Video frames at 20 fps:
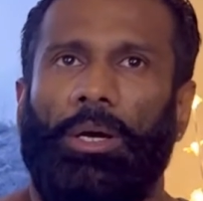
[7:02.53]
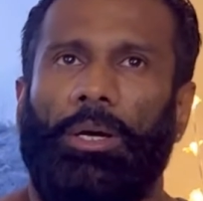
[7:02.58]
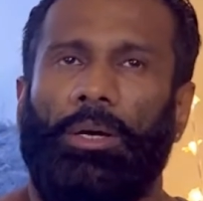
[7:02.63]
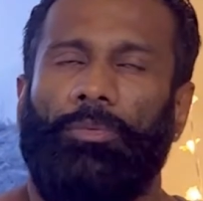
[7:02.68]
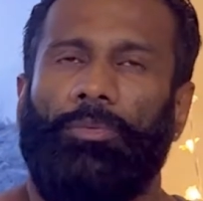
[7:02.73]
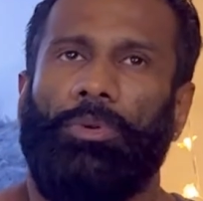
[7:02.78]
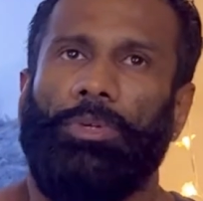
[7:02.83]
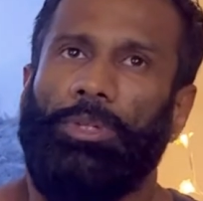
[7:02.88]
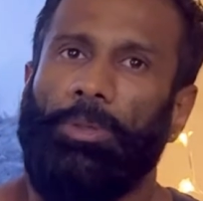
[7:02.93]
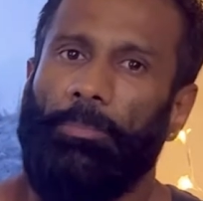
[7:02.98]

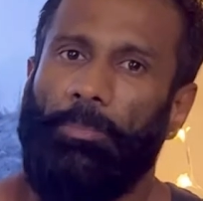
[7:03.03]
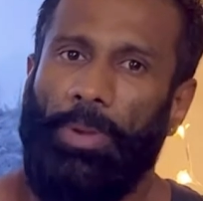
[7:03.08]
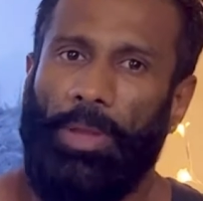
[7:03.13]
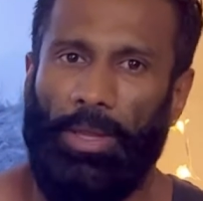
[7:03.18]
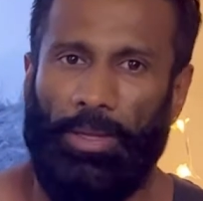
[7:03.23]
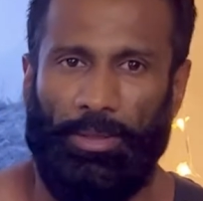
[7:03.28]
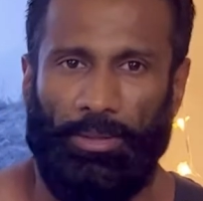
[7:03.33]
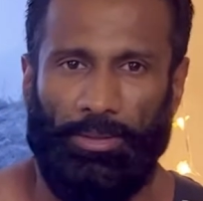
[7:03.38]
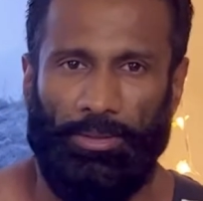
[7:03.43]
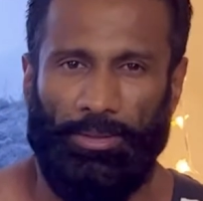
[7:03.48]
for the
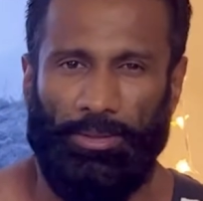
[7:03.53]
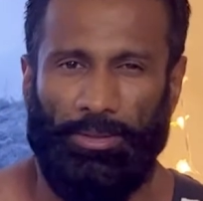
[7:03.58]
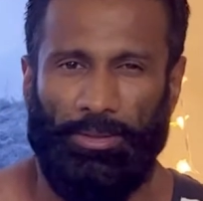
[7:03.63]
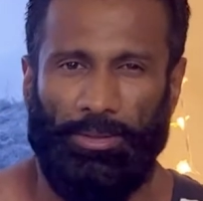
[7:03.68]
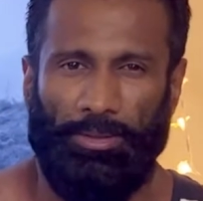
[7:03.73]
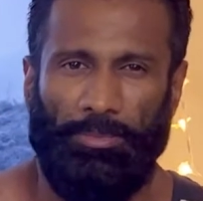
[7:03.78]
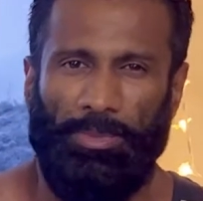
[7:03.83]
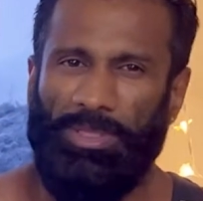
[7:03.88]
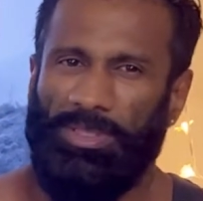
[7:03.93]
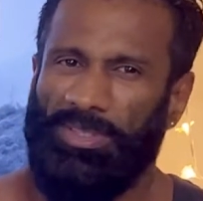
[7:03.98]
back?
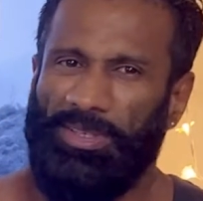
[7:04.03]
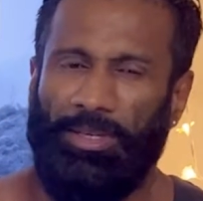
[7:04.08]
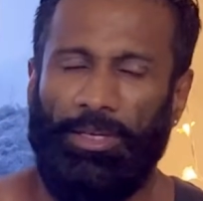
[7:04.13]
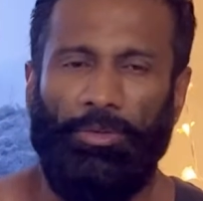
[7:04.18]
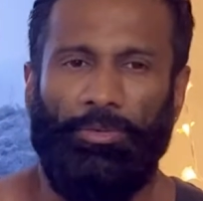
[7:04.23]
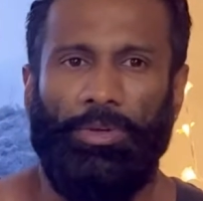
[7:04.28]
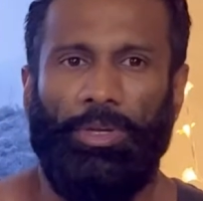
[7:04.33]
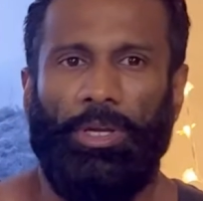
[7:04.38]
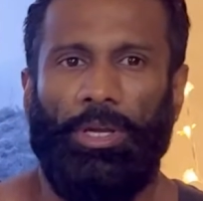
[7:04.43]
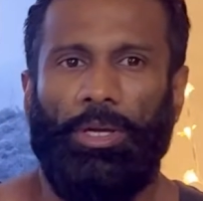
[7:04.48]
Basically,
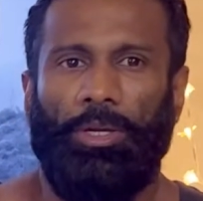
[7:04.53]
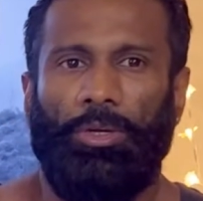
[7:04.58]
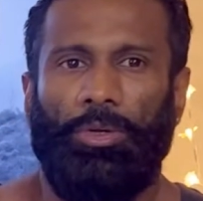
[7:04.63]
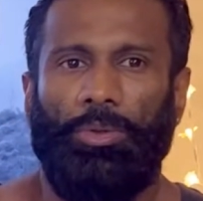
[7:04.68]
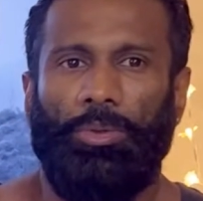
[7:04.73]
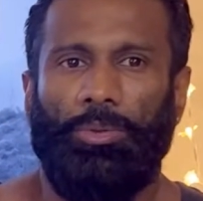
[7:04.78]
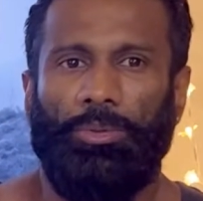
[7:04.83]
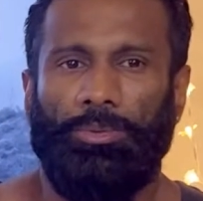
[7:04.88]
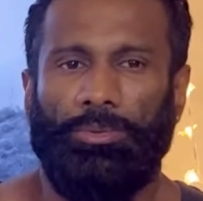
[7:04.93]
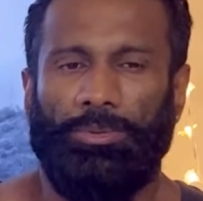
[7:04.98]
we can
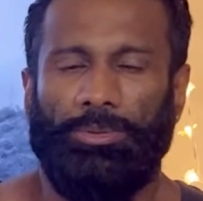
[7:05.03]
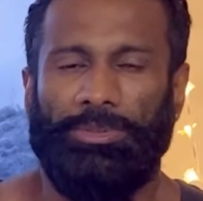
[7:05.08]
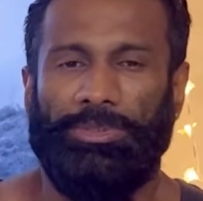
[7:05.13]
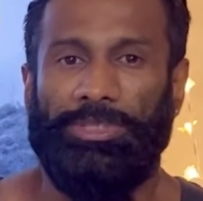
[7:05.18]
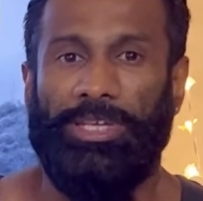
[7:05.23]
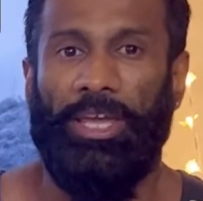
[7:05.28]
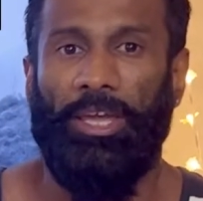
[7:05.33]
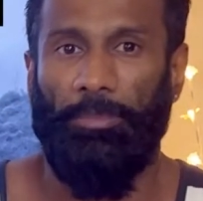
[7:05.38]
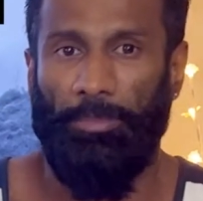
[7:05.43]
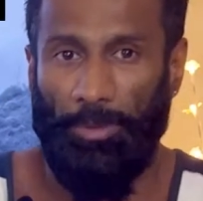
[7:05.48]
do
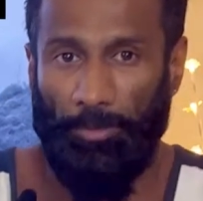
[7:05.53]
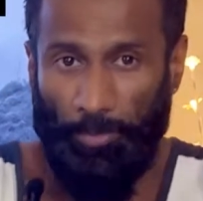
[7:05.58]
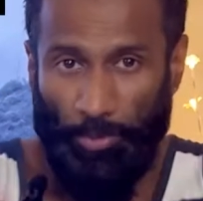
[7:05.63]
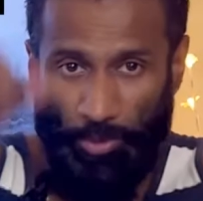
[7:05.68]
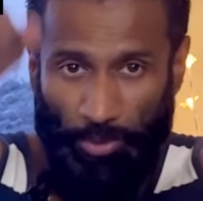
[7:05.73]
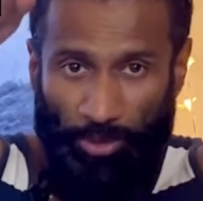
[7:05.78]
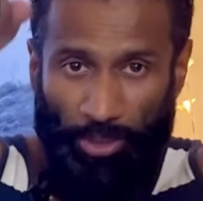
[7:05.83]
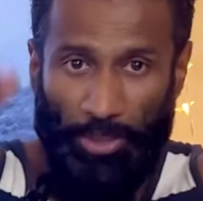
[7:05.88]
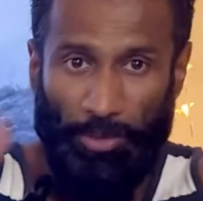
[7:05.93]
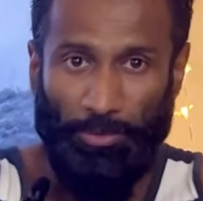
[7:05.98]
cable pull
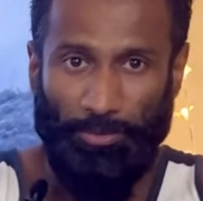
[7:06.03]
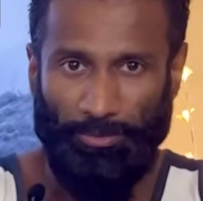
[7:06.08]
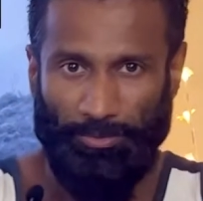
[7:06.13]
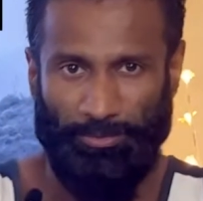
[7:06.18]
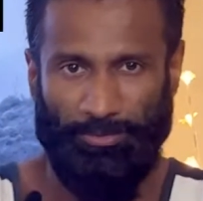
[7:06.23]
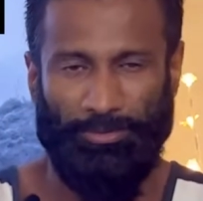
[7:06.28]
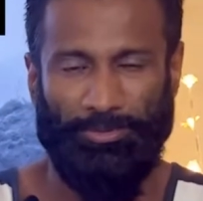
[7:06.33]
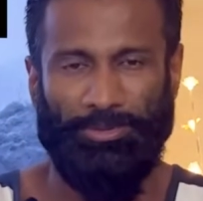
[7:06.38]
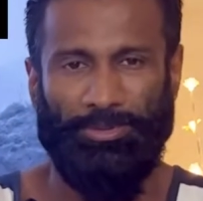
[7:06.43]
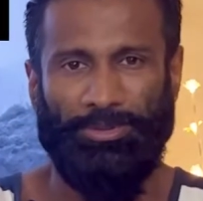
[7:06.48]
down
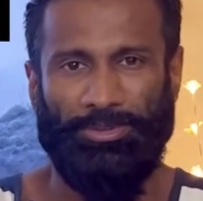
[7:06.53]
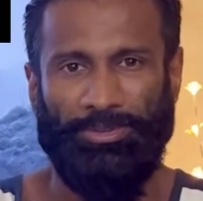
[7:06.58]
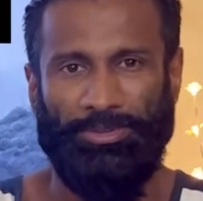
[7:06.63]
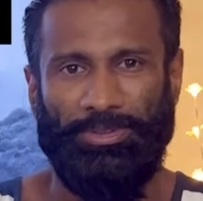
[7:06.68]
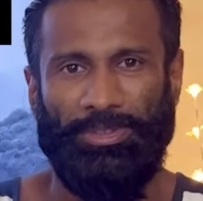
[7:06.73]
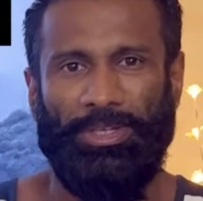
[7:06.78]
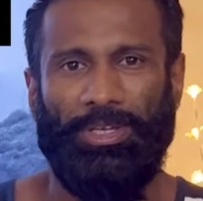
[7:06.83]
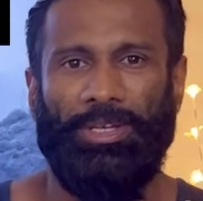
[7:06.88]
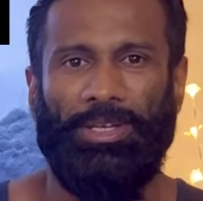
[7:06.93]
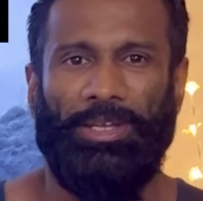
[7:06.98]

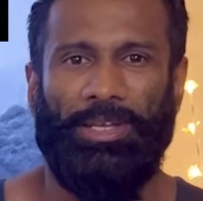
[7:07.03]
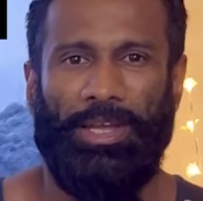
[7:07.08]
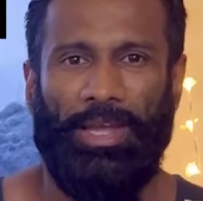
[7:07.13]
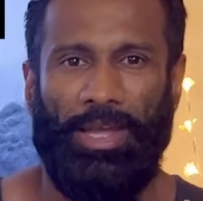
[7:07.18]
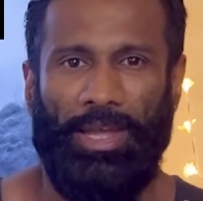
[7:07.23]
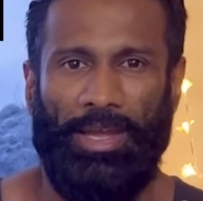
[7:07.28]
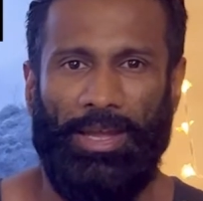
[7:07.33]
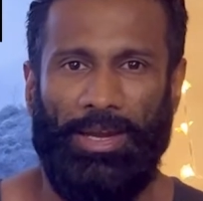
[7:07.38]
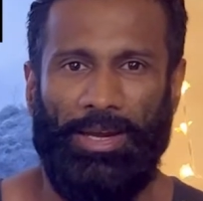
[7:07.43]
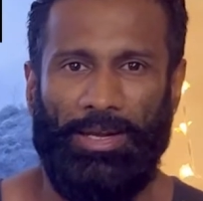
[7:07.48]

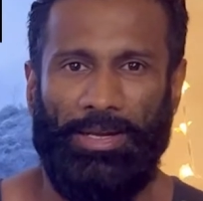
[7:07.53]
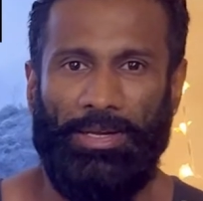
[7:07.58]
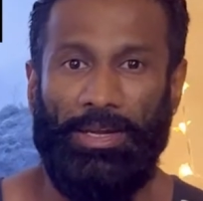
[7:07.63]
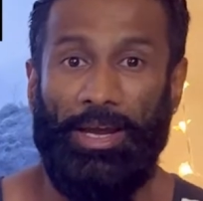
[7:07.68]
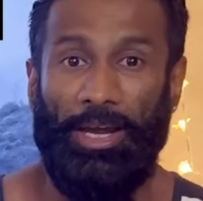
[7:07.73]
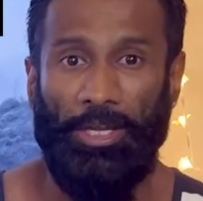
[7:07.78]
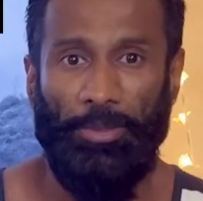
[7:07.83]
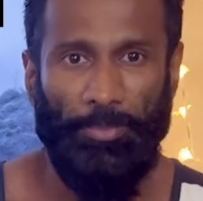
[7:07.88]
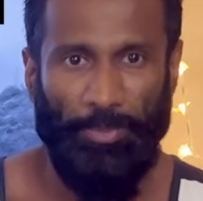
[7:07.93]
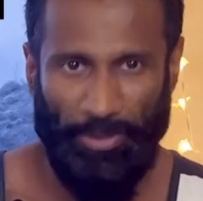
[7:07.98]
and
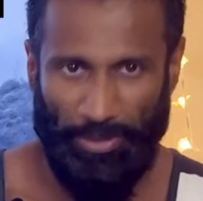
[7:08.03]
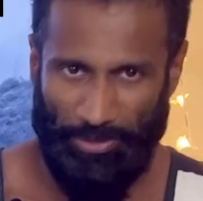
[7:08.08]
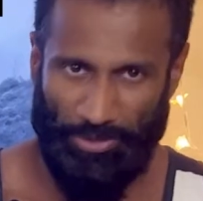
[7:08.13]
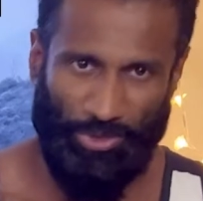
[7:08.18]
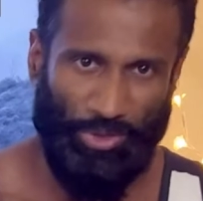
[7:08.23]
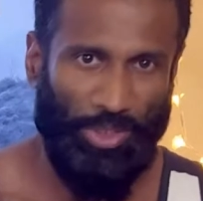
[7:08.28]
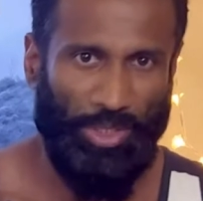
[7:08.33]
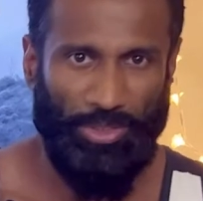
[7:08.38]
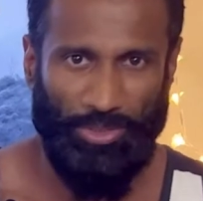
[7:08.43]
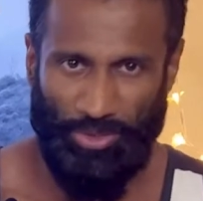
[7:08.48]

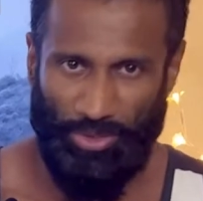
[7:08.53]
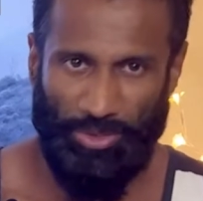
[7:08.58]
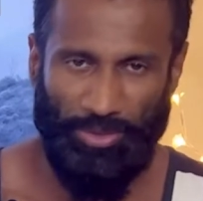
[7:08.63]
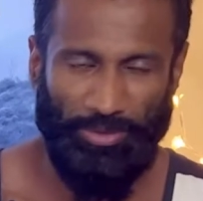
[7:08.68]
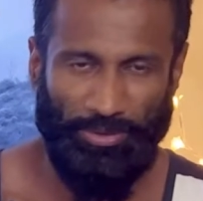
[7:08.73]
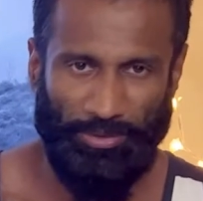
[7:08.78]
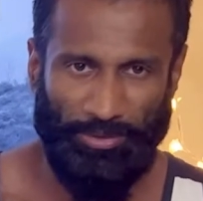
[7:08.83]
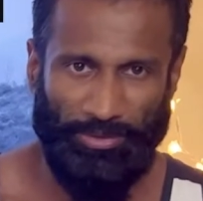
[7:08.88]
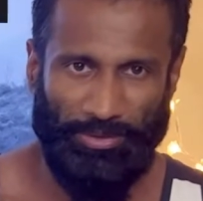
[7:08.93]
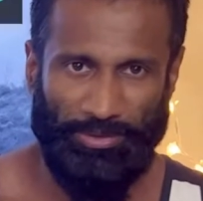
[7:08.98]
hyperextension
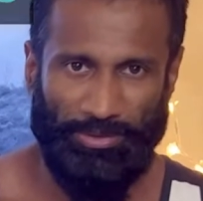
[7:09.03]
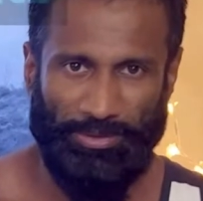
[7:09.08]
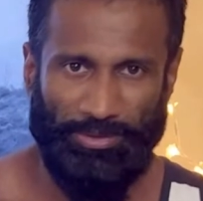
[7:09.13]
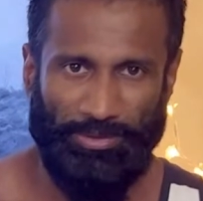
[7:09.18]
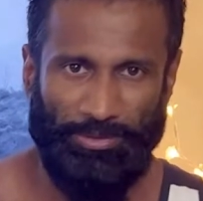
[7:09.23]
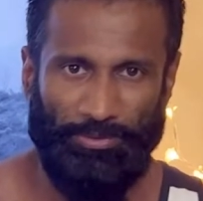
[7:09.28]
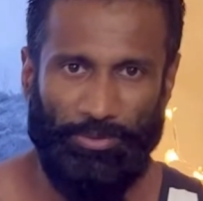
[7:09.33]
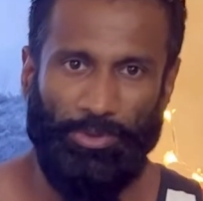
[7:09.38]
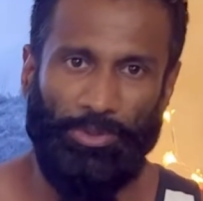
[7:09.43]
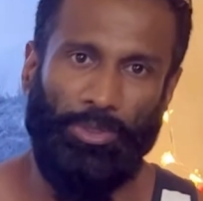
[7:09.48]

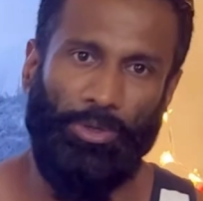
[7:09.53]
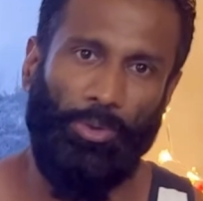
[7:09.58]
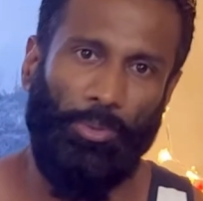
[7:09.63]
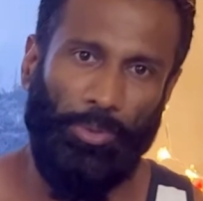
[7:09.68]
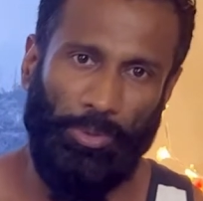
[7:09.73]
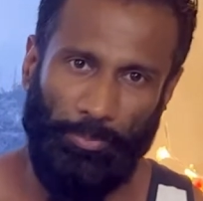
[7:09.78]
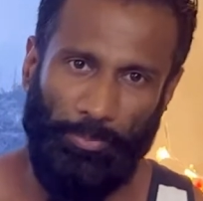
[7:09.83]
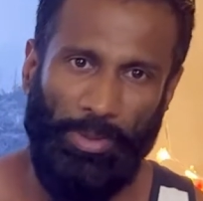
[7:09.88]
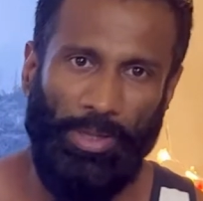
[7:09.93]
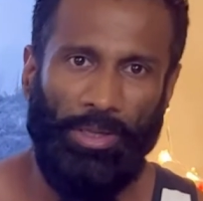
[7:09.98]
for the
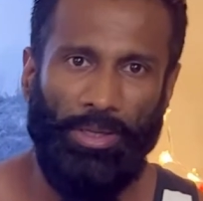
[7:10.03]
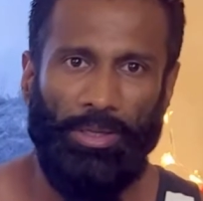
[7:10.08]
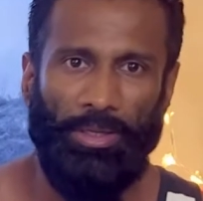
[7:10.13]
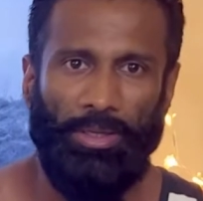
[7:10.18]
lower back.